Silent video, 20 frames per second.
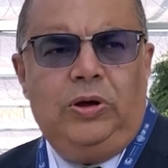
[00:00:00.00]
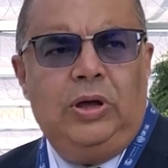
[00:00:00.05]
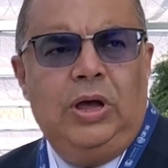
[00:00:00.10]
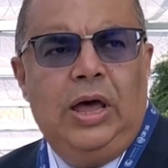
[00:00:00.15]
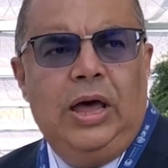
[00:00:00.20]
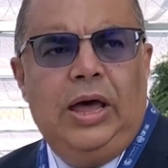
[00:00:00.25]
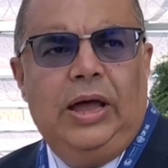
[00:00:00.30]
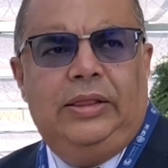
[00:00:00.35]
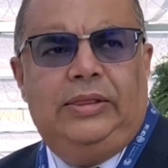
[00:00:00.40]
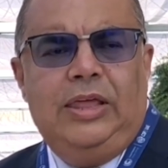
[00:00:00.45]

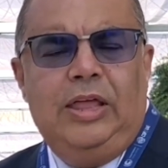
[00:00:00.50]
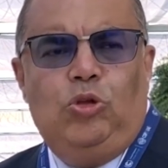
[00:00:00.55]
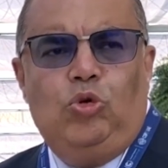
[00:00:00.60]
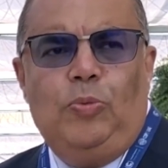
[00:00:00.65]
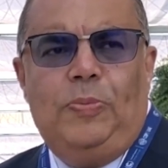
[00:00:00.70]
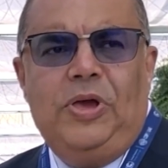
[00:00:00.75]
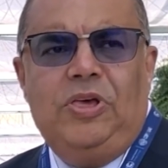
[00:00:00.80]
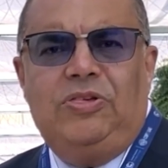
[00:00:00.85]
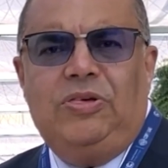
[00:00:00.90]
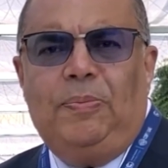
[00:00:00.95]
It needs to be
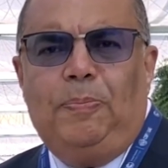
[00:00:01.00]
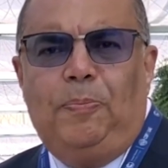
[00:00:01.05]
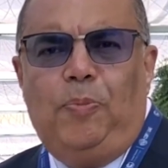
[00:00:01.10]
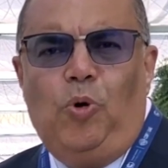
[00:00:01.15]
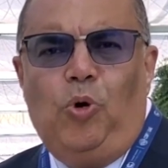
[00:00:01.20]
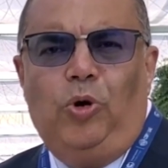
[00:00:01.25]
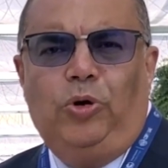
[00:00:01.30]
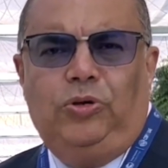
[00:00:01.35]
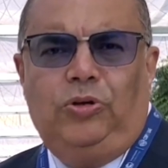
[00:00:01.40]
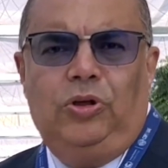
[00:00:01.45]

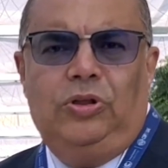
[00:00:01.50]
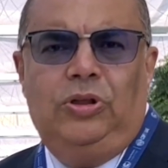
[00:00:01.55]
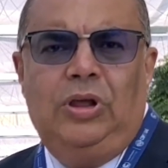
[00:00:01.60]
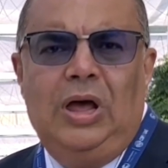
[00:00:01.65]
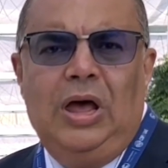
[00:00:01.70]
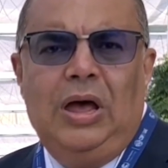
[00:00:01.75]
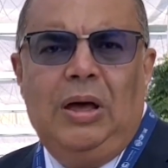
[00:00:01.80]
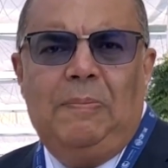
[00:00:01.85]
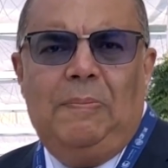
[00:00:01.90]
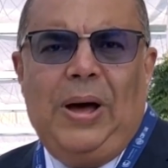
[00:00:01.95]
supported
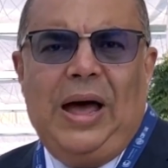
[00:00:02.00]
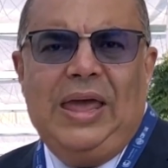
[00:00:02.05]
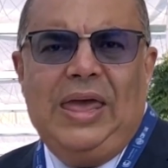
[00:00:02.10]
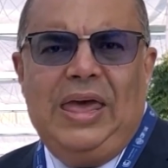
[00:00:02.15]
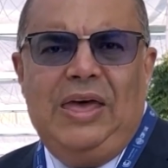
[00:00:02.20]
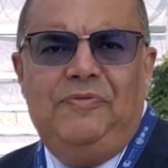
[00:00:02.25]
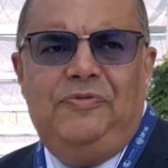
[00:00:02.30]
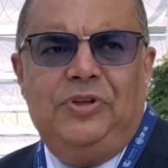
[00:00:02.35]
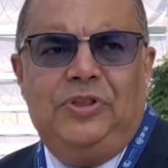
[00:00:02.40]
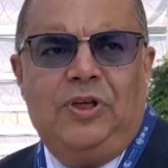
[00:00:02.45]
by
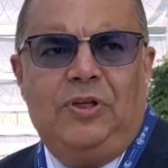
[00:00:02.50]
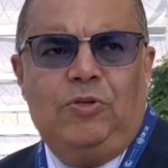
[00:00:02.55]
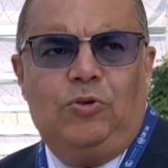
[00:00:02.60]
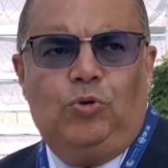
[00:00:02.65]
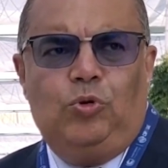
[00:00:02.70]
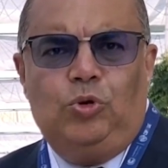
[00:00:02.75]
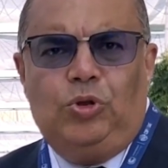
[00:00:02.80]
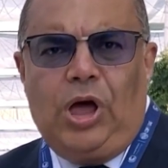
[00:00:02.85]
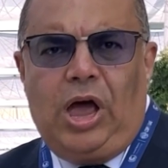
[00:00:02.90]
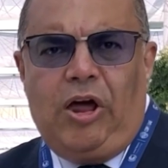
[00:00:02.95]
evidence to
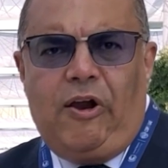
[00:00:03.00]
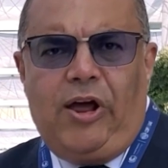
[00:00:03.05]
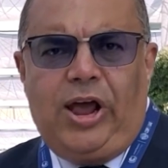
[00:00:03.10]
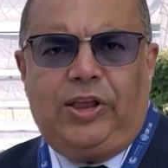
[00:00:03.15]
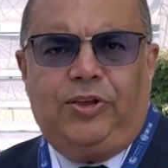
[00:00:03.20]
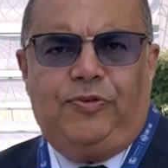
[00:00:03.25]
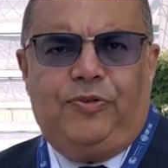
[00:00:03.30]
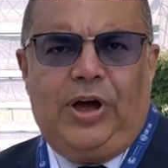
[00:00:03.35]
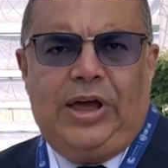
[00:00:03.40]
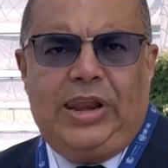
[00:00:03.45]
direct
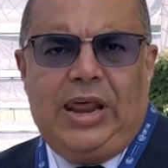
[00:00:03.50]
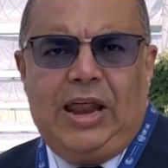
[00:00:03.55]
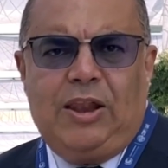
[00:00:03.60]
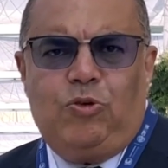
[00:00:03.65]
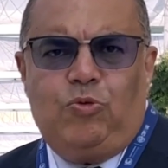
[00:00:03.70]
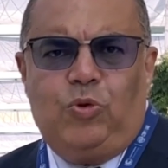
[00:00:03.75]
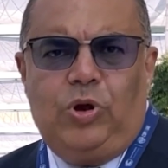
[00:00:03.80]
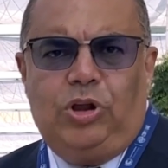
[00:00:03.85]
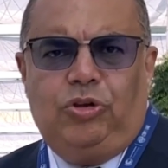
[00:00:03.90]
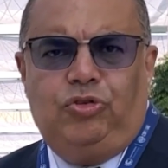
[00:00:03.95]
finance
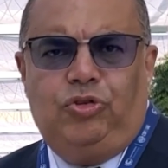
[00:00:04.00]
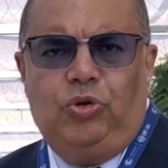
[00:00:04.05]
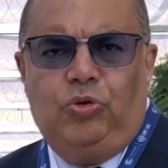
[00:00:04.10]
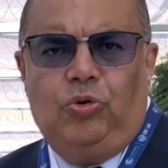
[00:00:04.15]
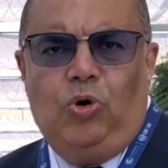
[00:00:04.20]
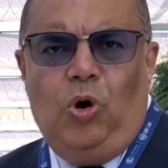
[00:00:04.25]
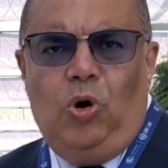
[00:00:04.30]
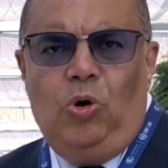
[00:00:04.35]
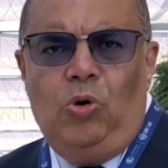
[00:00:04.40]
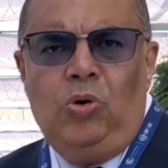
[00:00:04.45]
where it should
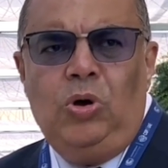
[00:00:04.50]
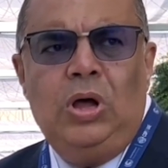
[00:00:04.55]
go.